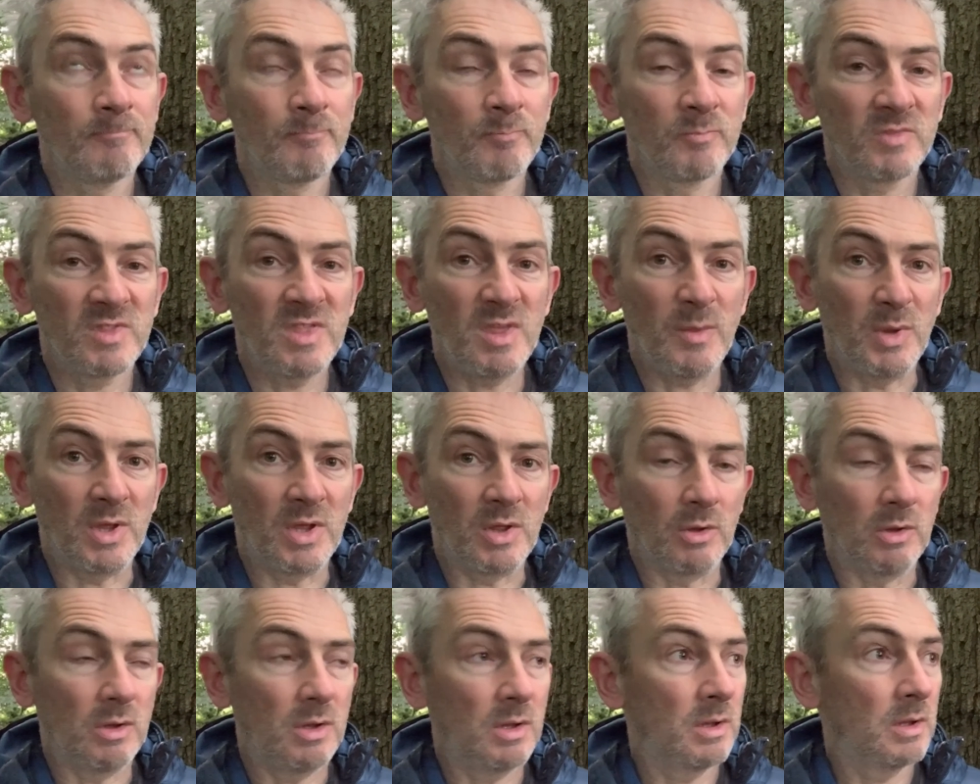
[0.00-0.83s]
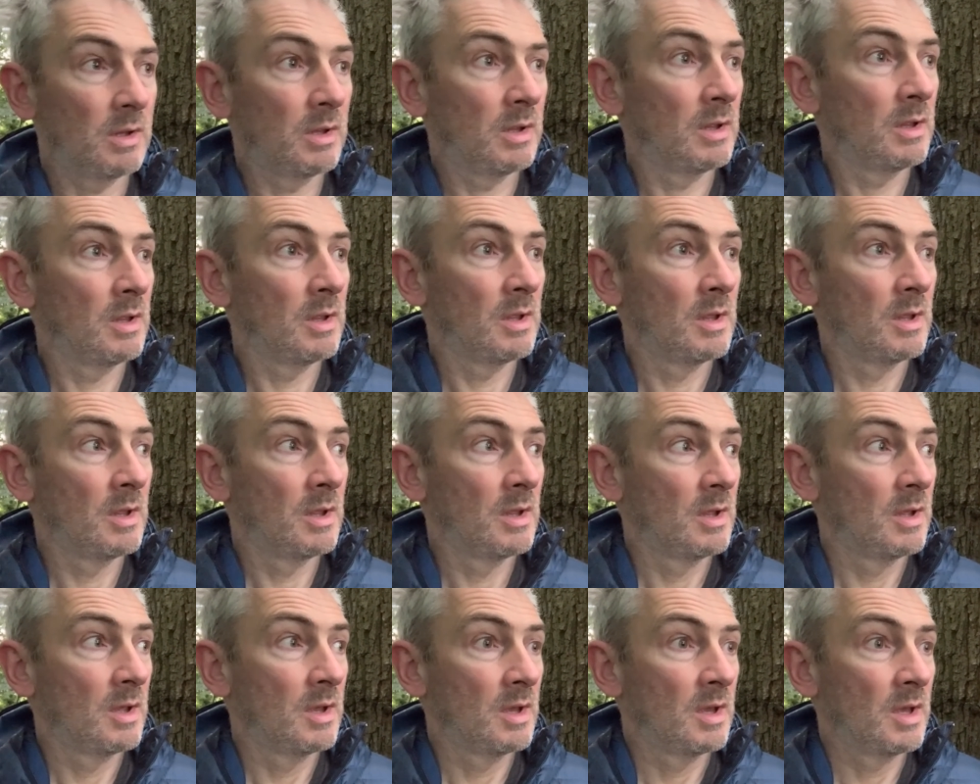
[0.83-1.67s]
Typical.
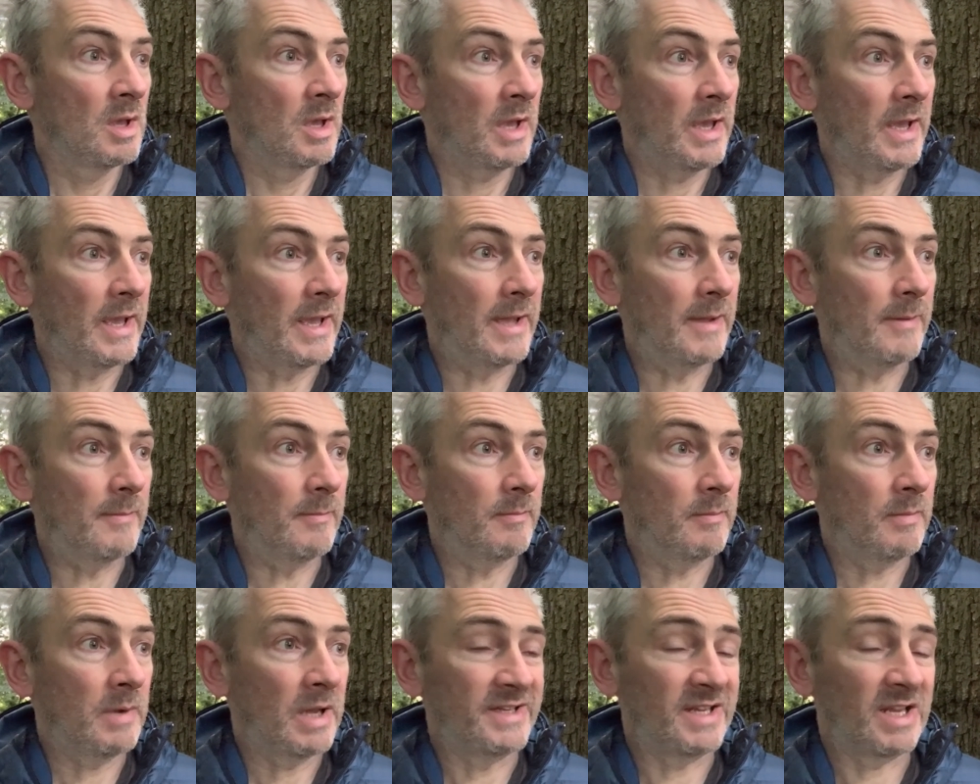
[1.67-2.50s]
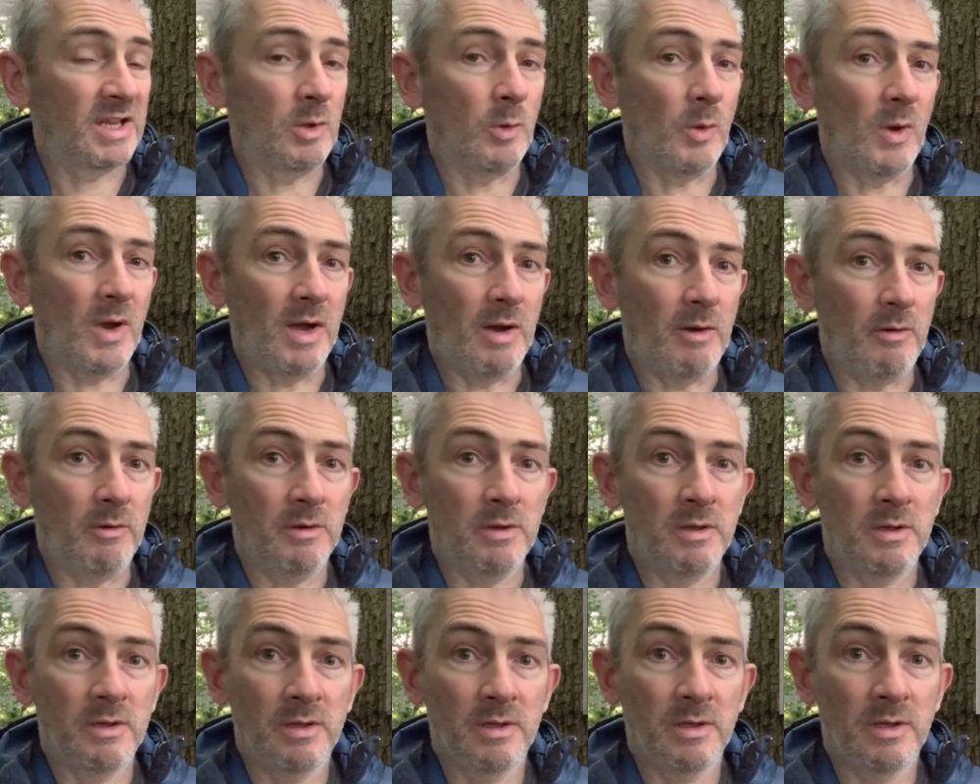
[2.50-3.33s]
I did go out
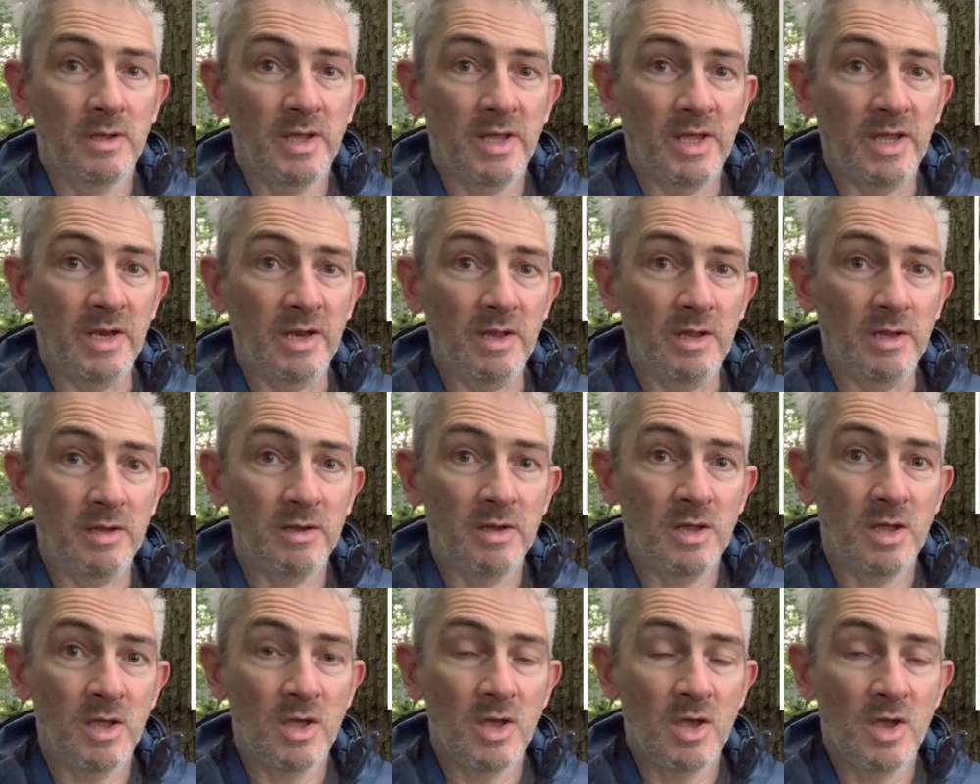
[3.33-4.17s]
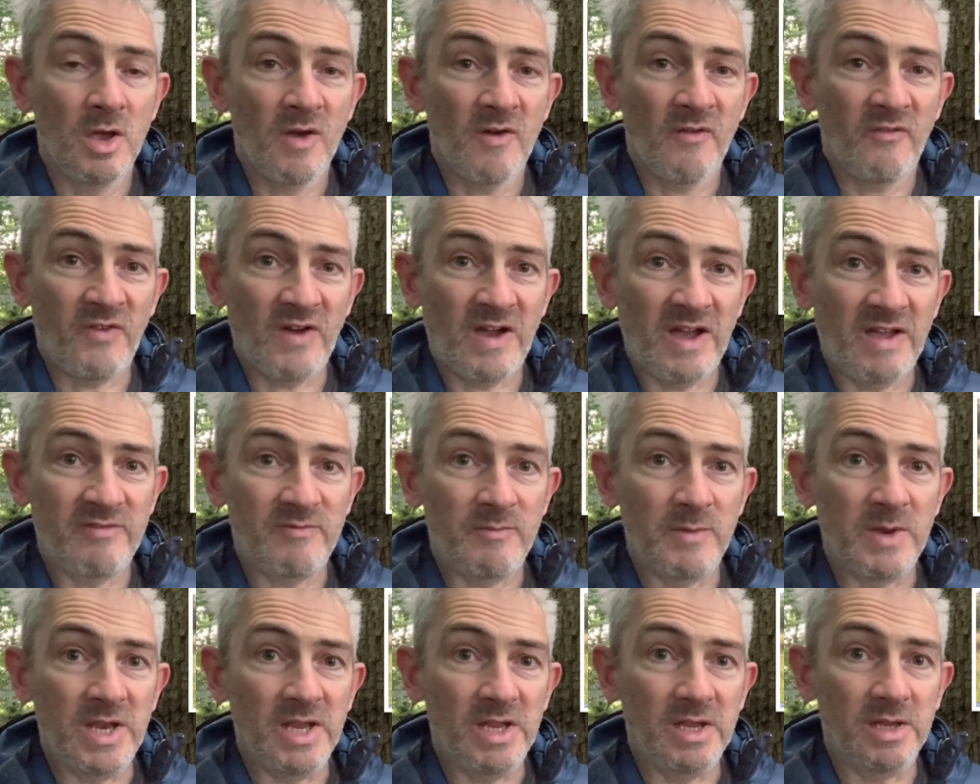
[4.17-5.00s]
in a
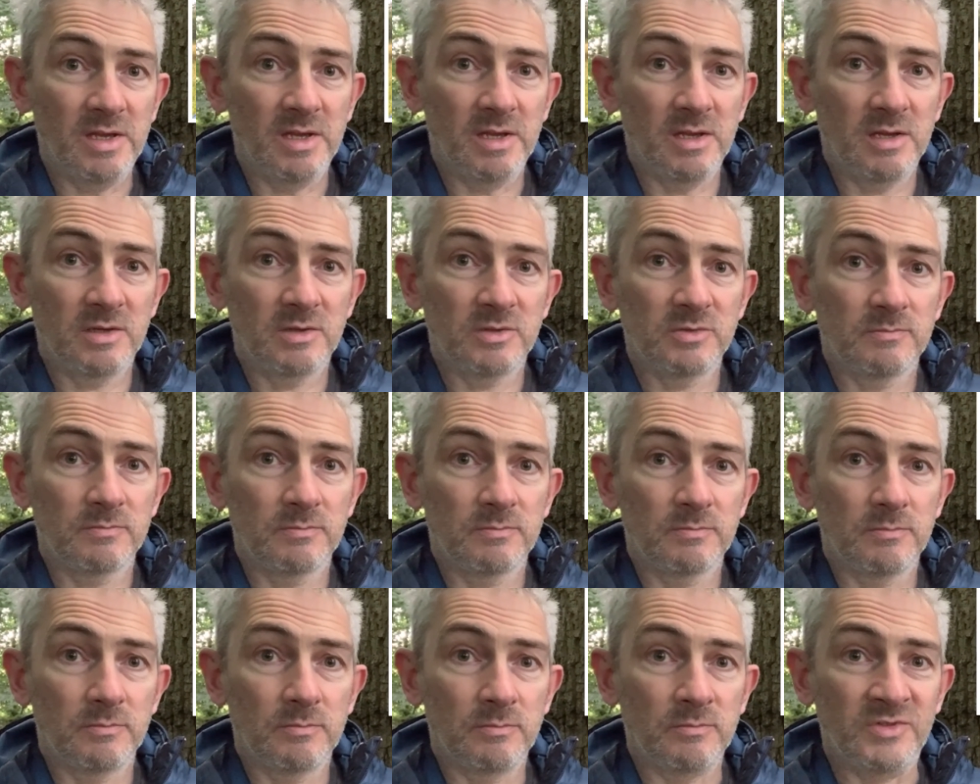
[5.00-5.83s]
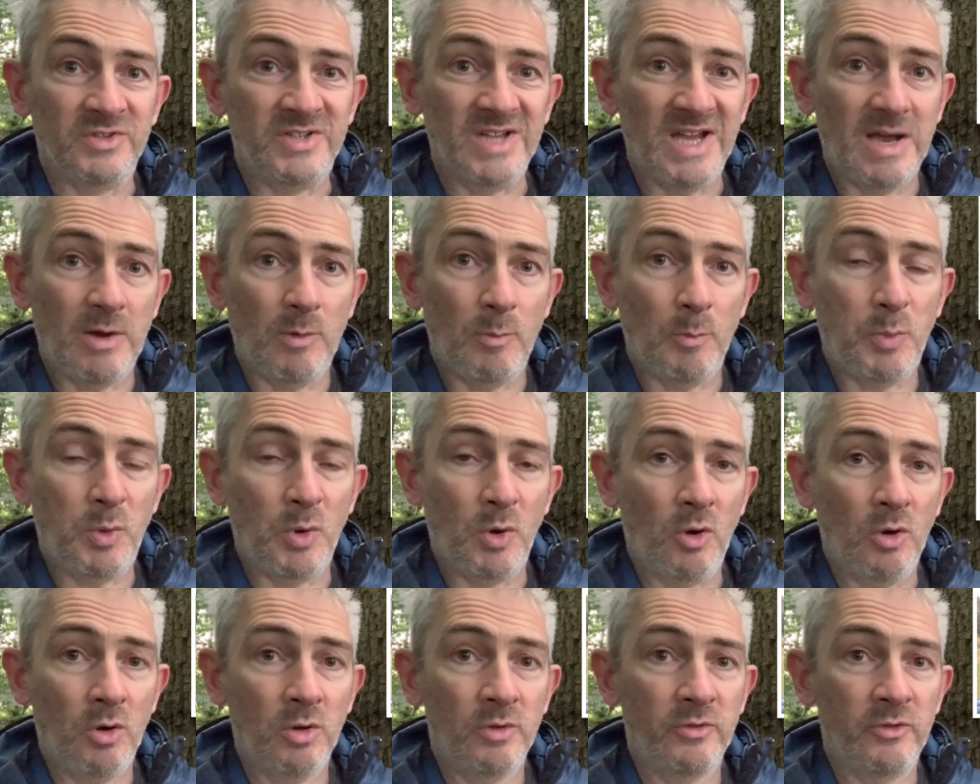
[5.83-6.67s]
5-minute
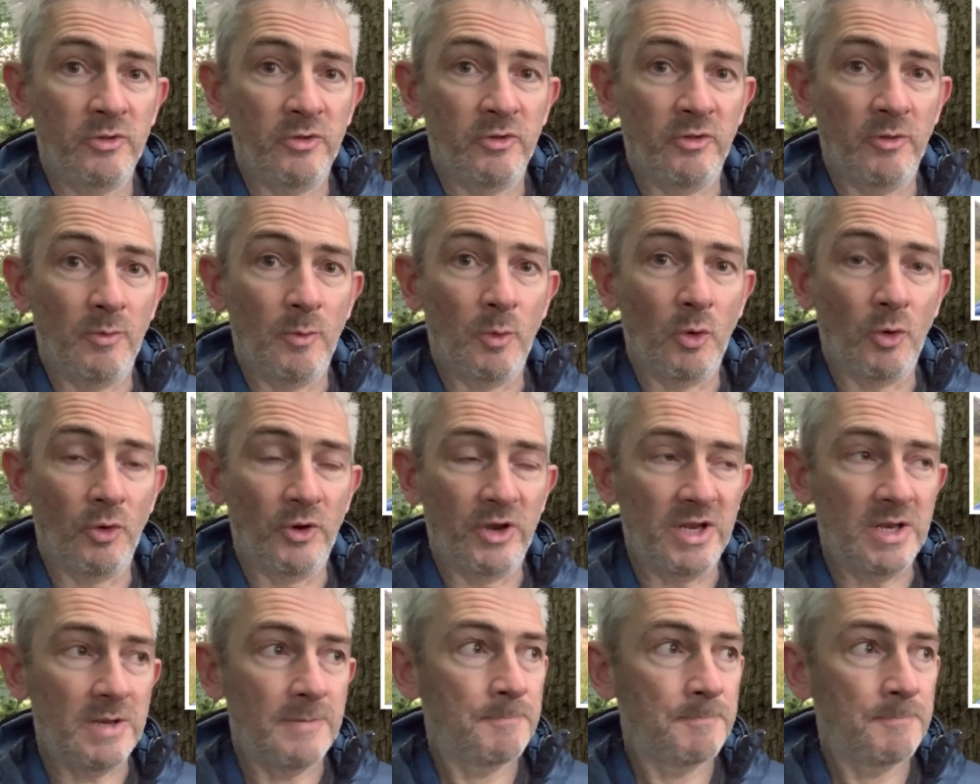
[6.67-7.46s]
downpour the other morning,